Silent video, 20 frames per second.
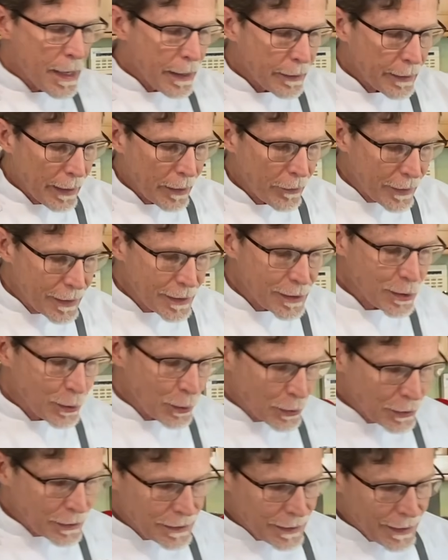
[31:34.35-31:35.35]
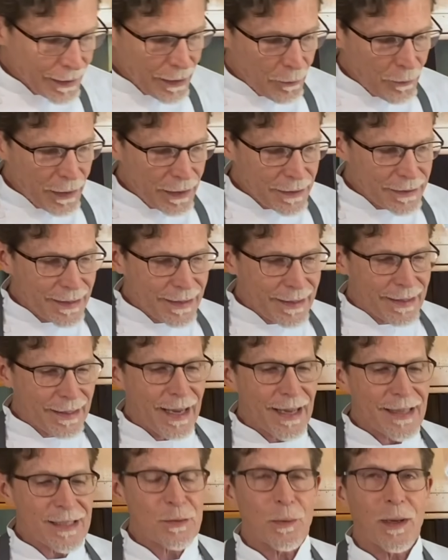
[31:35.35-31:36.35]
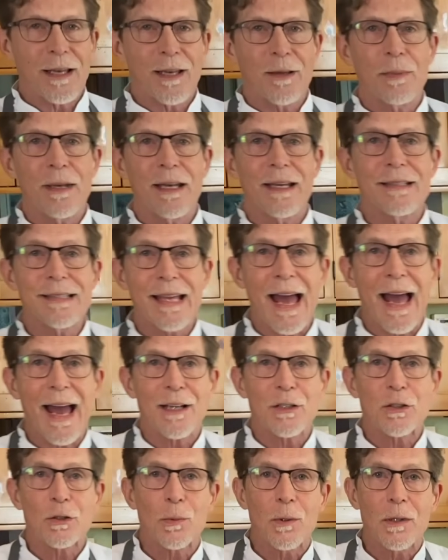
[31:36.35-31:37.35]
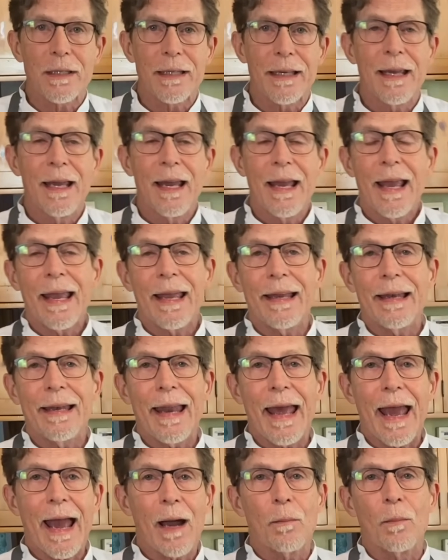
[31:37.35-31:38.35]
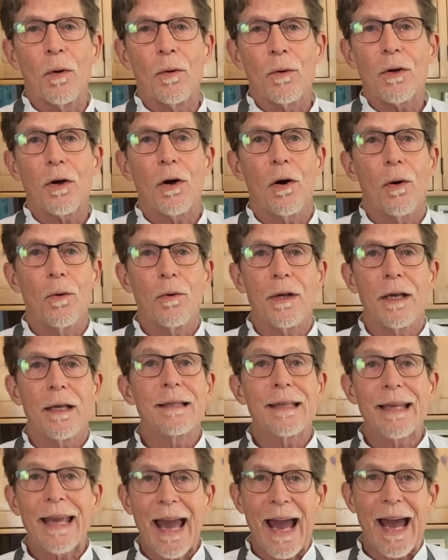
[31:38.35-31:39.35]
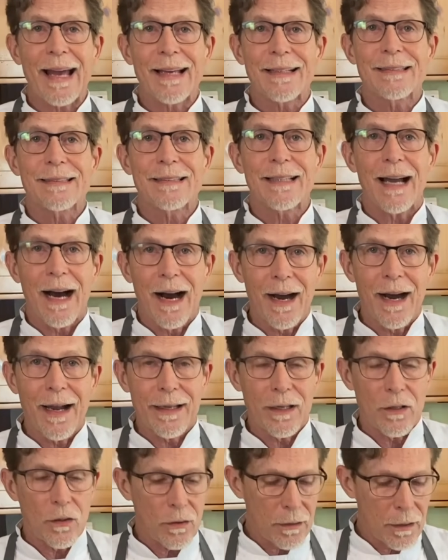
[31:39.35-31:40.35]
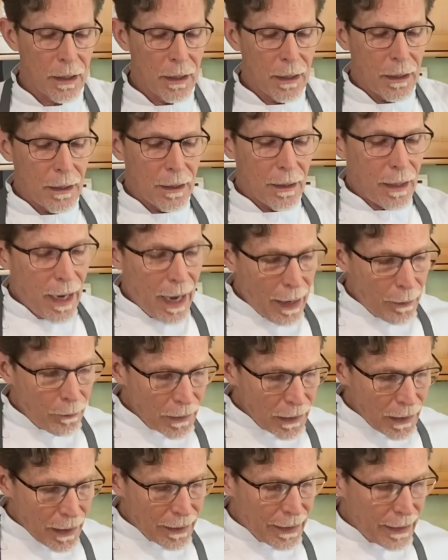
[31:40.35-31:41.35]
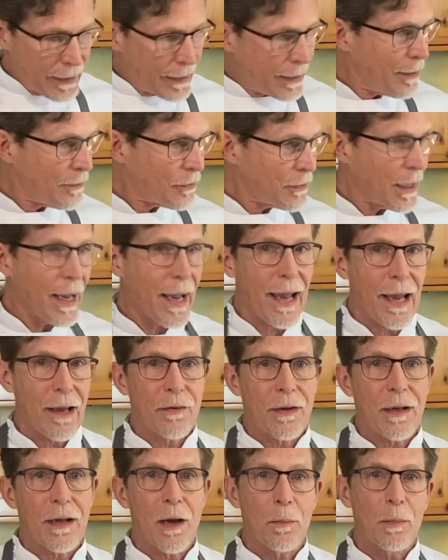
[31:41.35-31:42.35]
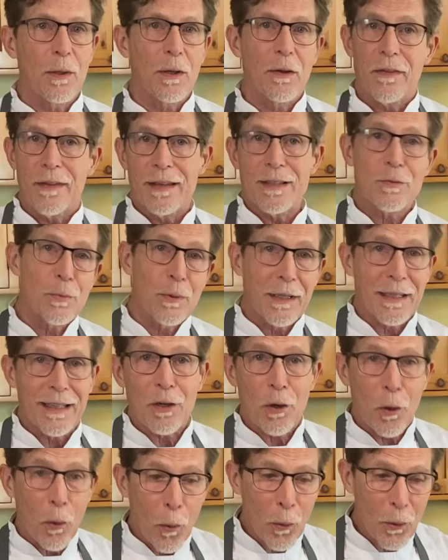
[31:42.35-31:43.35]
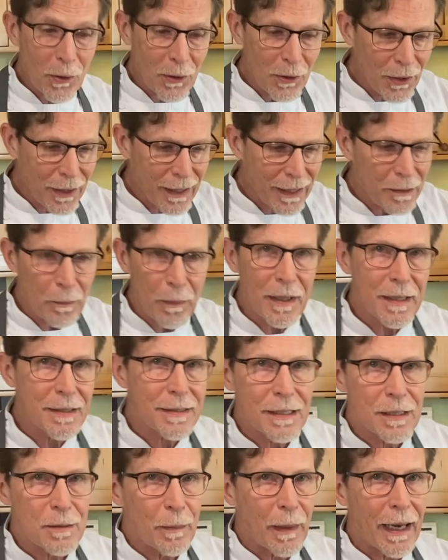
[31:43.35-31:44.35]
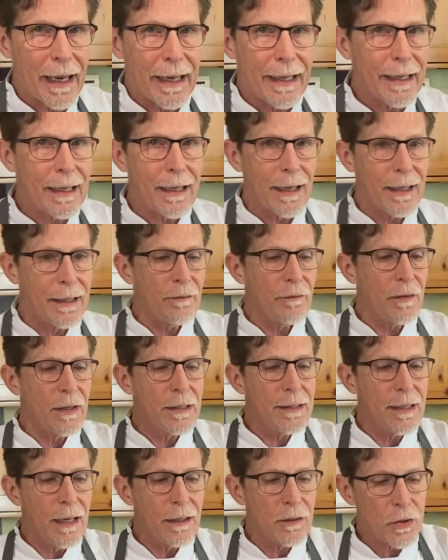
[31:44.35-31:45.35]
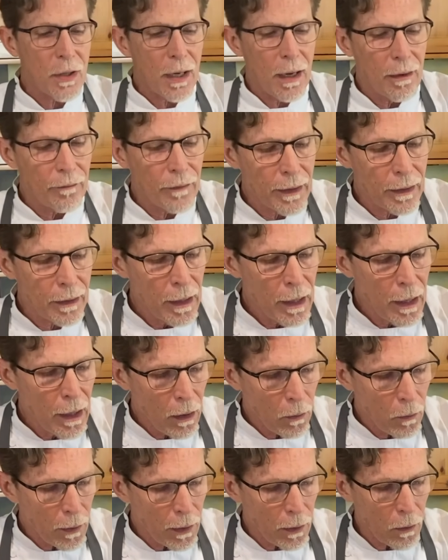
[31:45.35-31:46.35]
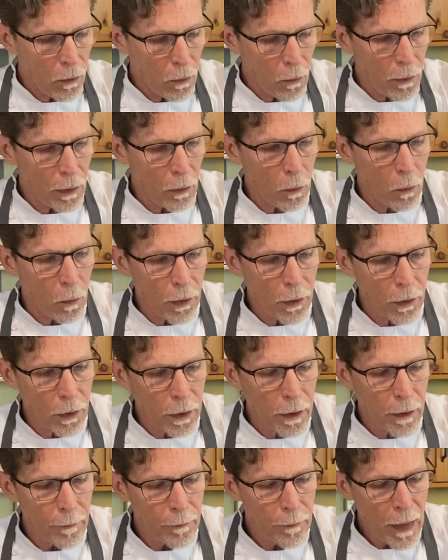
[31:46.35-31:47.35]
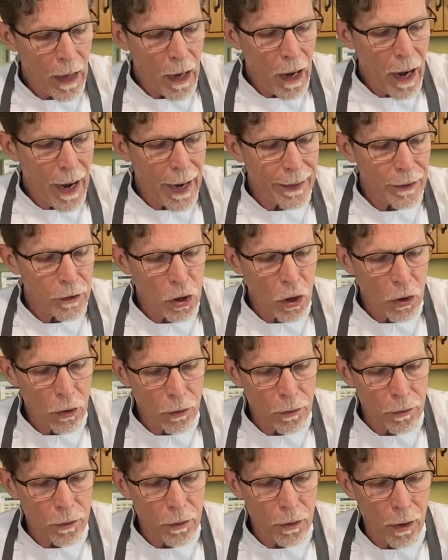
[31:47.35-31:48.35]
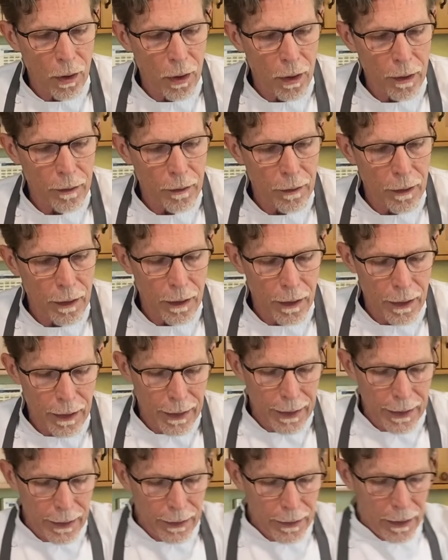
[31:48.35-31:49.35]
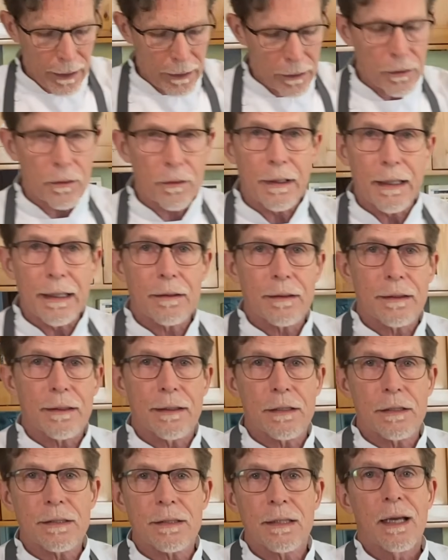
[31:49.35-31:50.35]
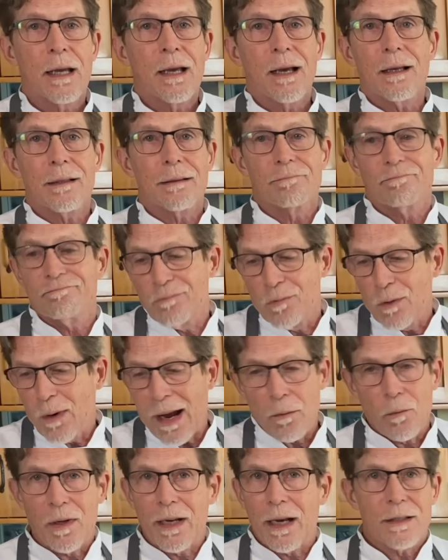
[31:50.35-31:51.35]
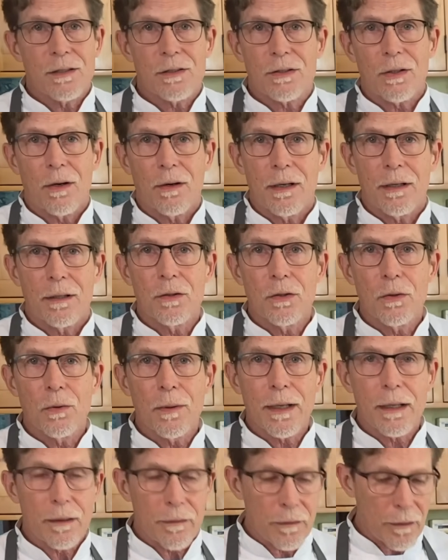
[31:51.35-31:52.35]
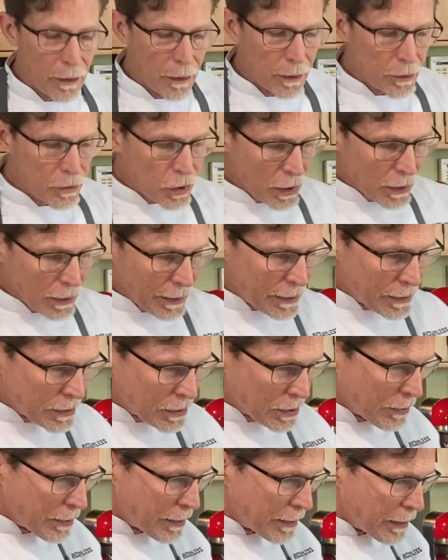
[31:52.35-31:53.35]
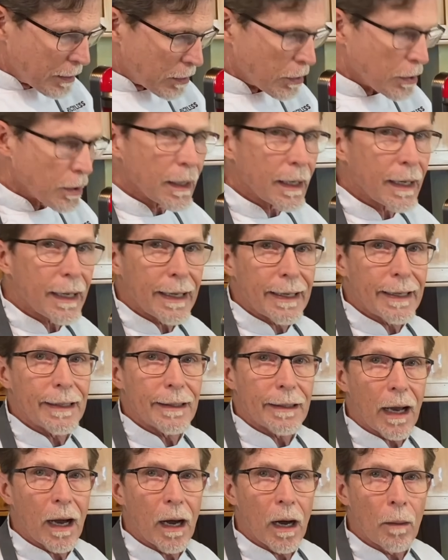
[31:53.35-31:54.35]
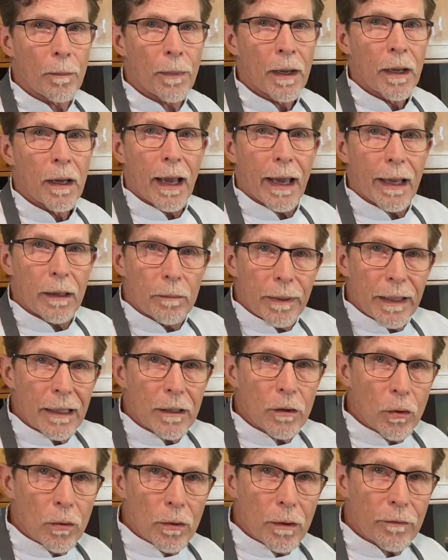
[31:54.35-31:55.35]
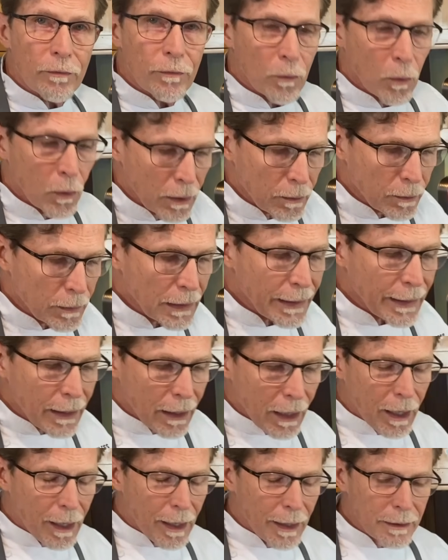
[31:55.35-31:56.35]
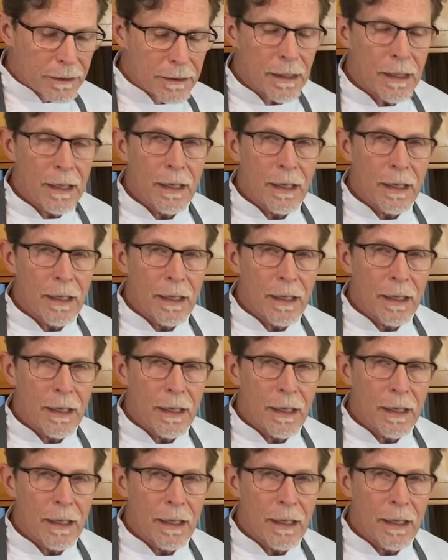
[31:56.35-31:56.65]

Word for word: Now, this looks like a Mexican cazuela, but it's actually enamel-coated cast iron. I'm lucky enough to have a couple of these really cool looking pieces, but any kind of a Dutch oven will, will work. I turned on the heat underneath this uh, right when I started doing the chilies so that it could heat up and be uniformly hot.